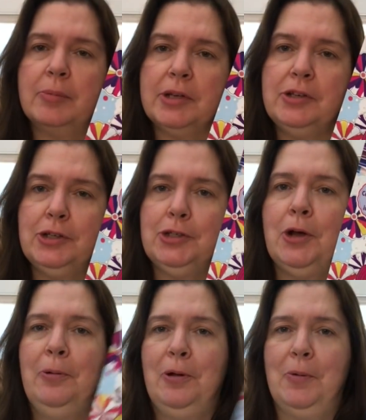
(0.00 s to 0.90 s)
but you just
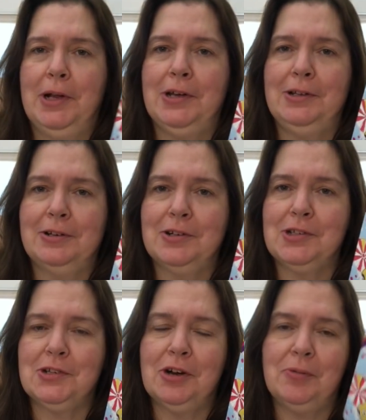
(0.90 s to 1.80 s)
don't know what color to
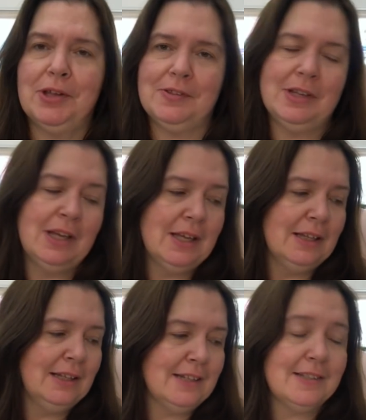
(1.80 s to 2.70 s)
start with.
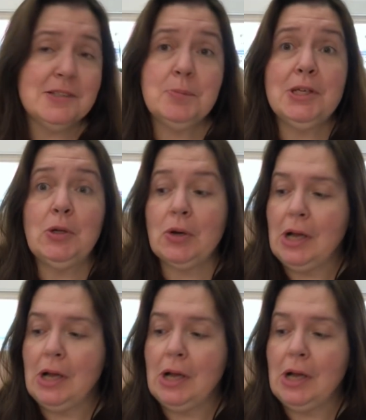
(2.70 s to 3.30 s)
Let this be your